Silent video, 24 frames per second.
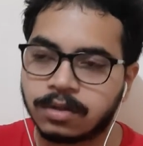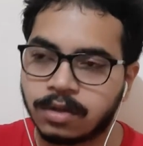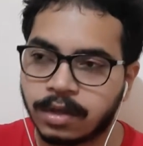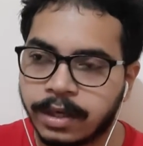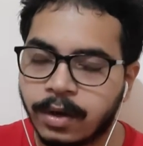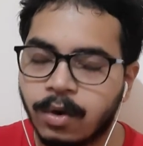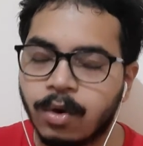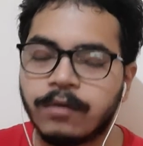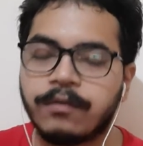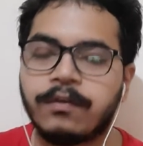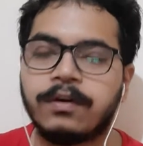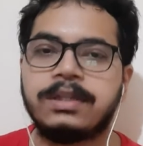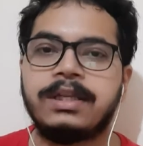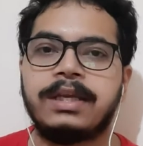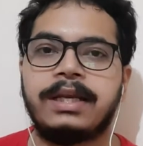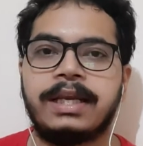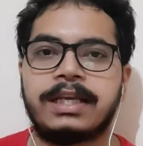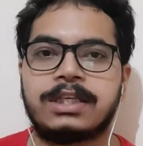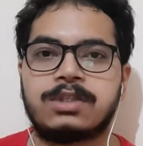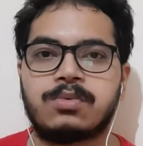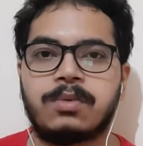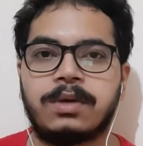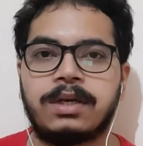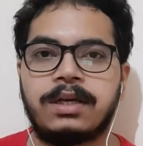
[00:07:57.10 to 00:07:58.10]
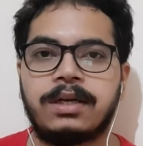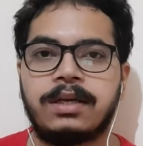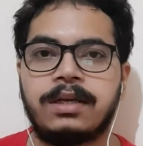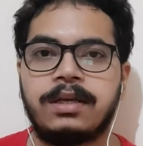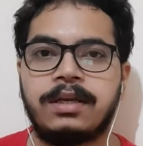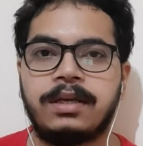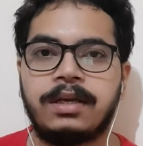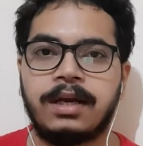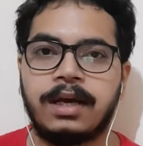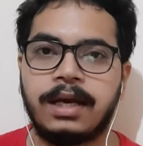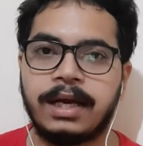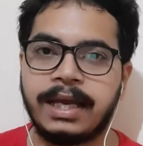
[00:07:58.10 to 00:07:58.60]
go for the next one.
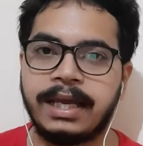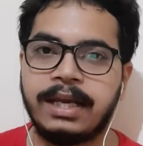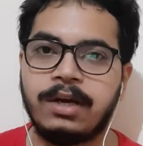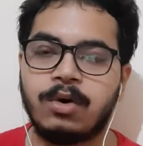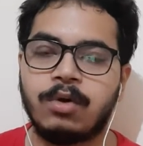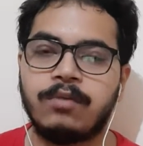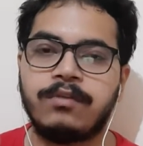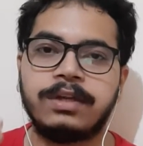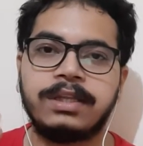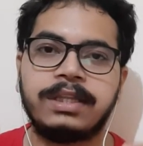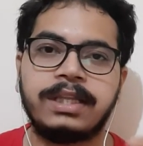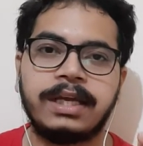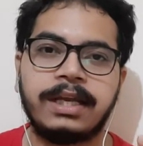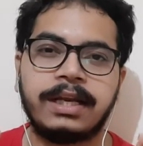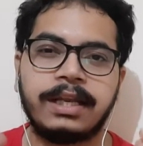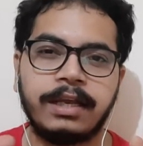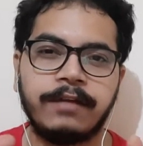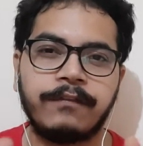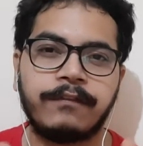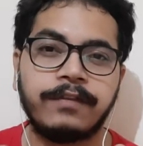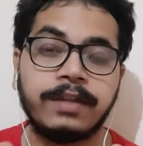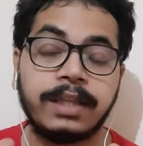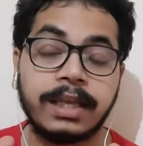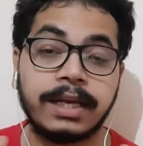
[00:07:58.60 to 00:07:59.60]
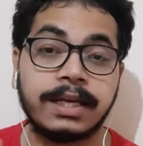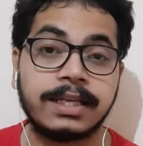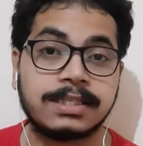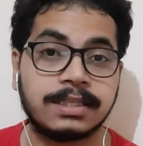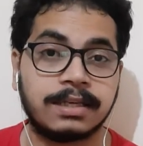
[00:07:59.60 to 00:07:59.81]
Again over there, if there is